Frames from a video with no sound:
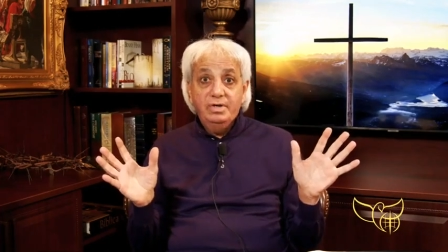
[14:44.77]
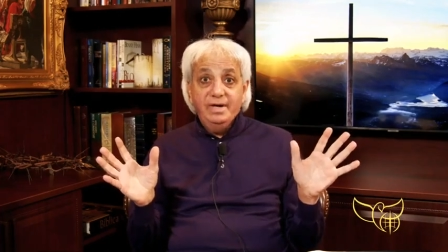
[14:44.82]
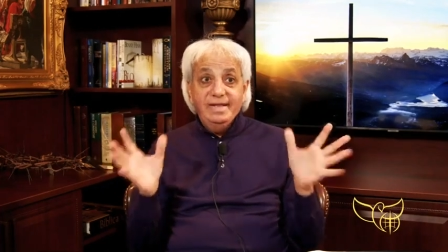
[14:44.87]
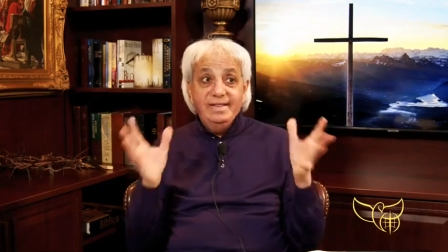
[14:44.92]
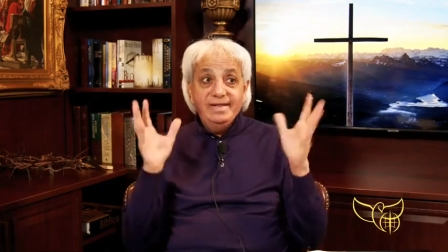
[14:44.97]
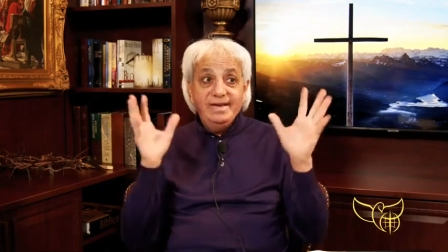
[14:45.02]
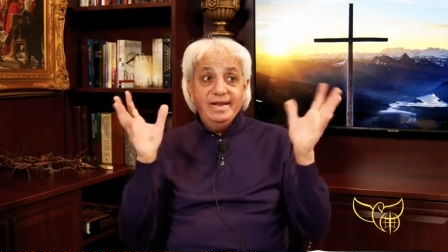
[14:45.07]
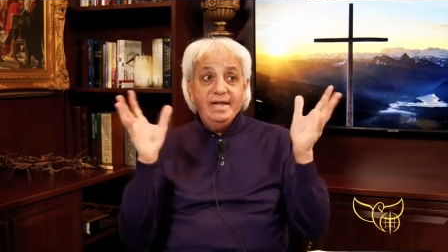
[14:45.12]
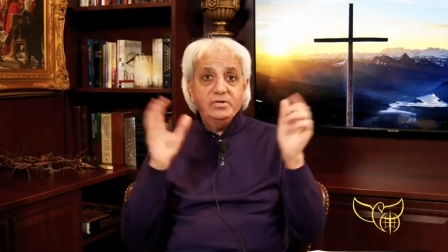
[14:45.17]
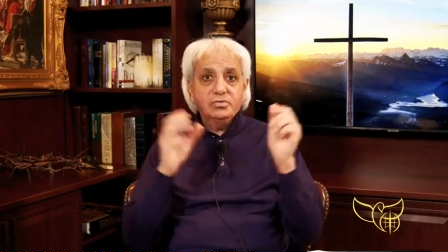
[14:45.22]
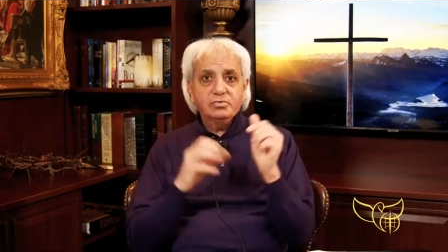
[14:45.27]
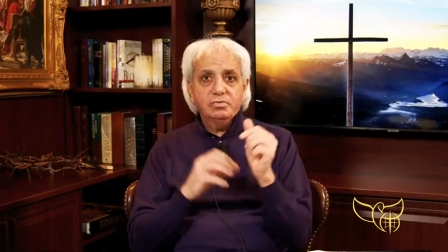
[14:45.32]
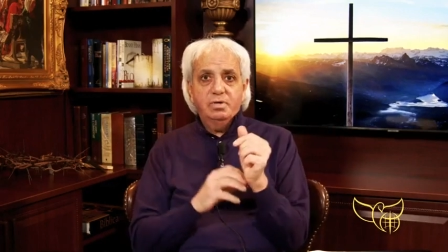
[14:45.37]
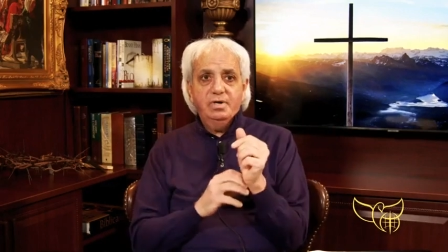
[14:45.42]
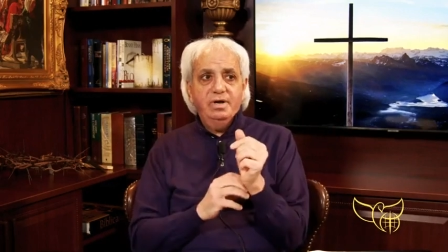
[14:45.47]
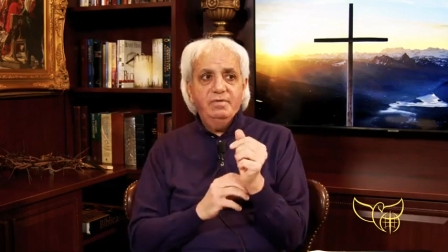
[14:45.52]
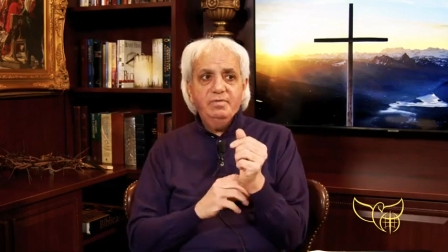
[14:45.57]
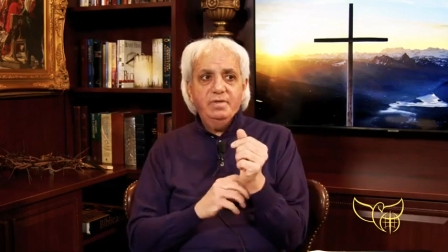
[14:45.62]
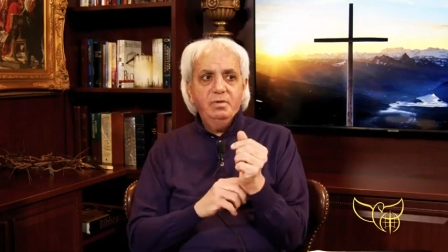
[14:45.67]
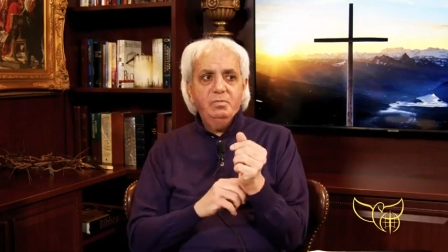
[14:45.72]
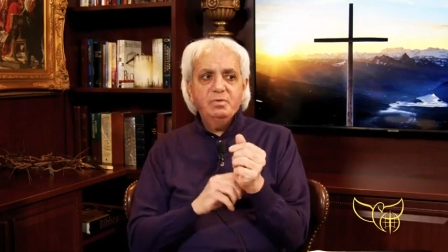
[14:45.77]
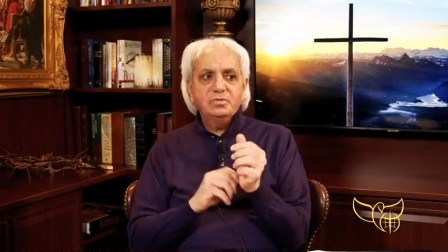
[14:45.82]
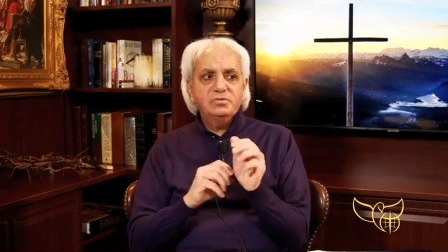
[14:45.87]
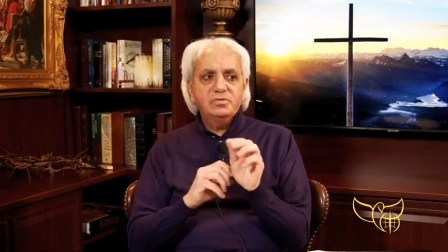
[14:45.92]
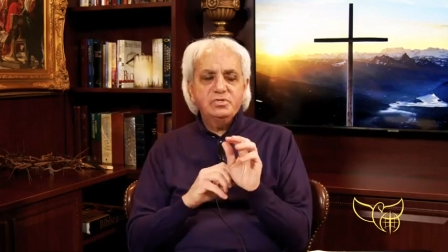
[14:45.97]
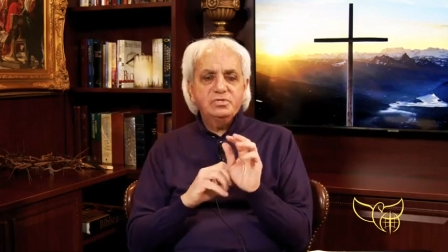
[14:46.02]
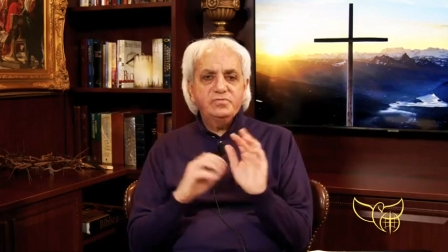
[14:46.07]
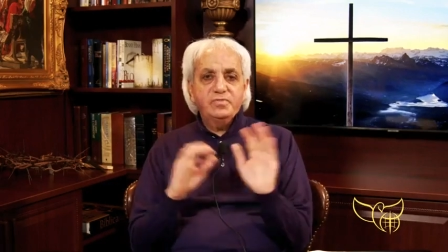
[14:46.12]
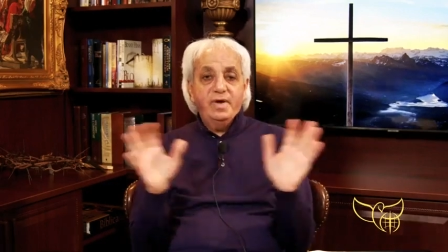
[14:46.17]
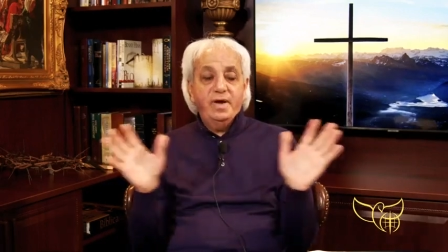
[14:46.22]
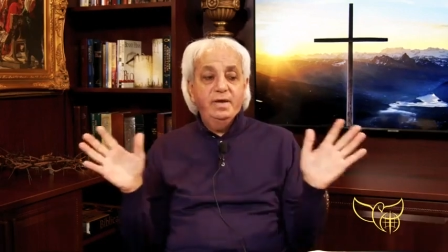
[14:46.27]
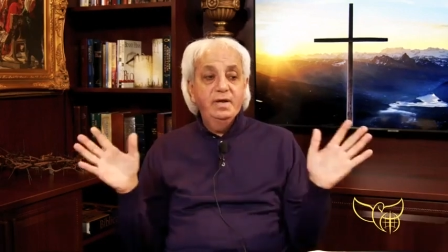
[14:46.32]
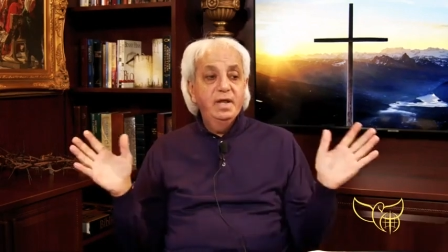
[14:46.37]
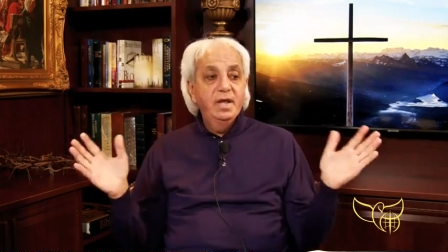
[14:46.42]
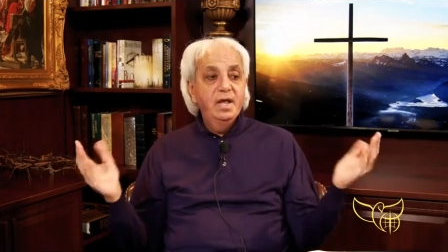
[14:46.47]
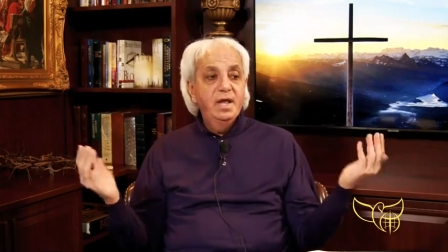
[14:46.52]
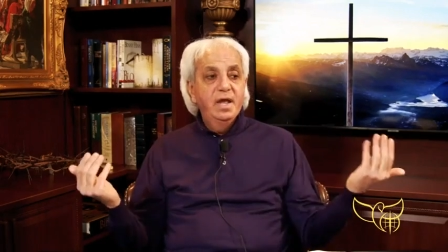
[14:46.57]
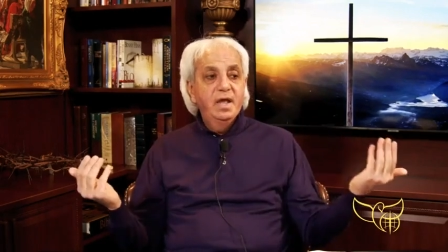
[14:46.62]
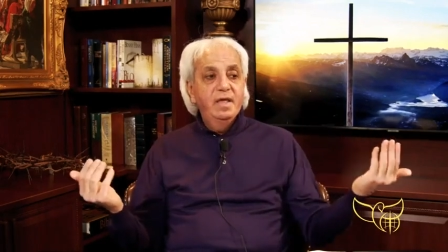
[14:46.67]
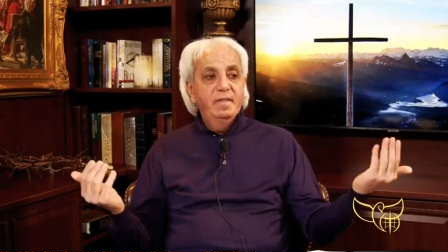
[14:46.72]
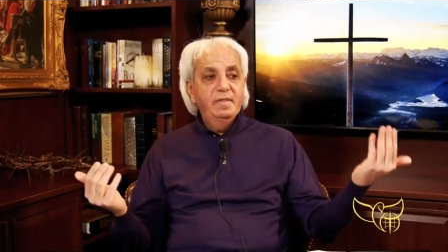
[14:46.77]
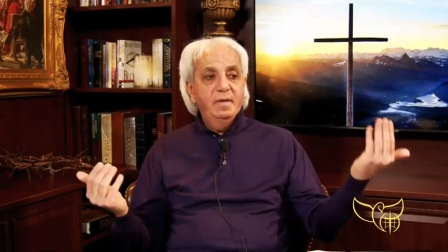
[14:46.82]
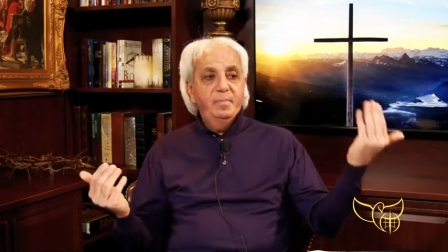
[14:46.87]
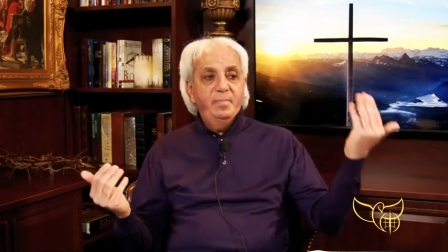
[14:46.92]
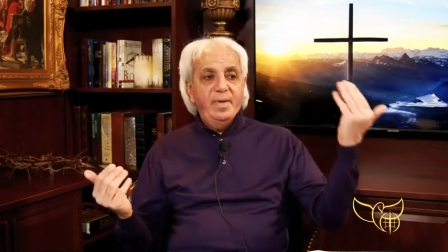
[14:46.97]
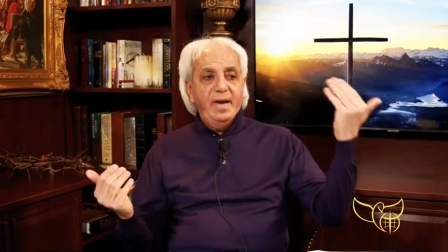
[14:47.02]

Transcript: in the natural. Everything was just fine. The